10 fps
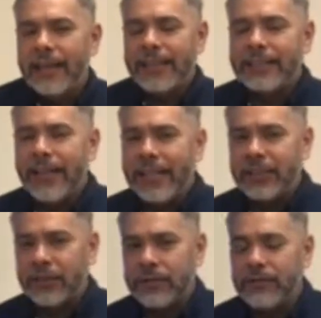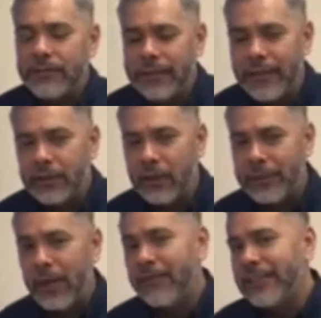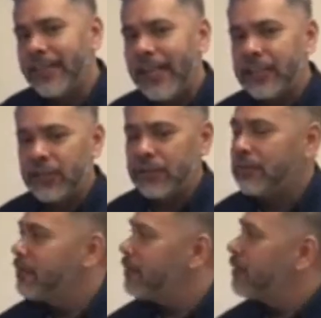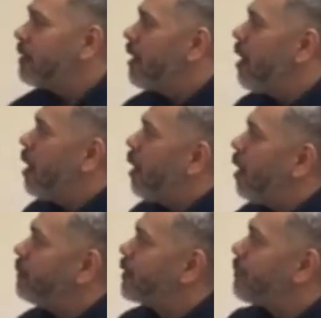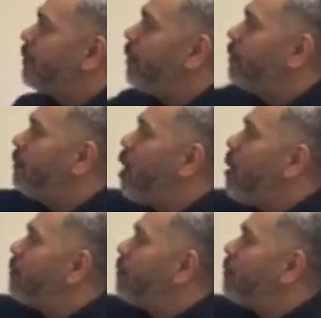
This lesson, the topic of this lesson, observable